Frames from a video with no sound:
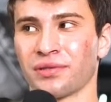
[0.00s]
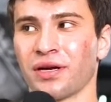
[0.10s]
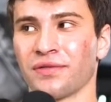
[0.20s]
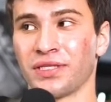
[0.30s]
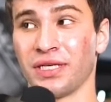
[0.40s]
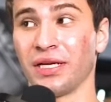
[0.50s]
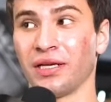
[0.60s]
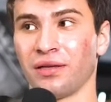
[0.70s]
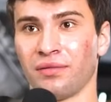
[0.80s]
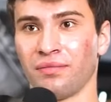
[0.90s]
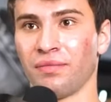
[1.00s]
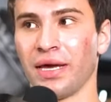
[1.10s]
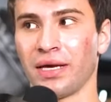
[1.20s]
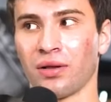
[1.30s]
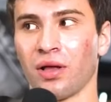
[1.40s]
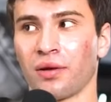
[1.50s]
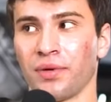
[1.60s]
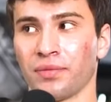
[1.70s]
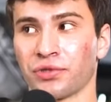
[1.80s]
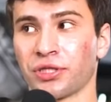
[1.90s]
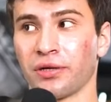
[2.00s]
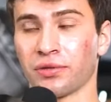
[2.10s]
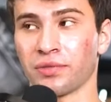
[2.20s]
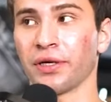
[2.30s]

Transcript: Yeah. I've seen it make a lot of people's channels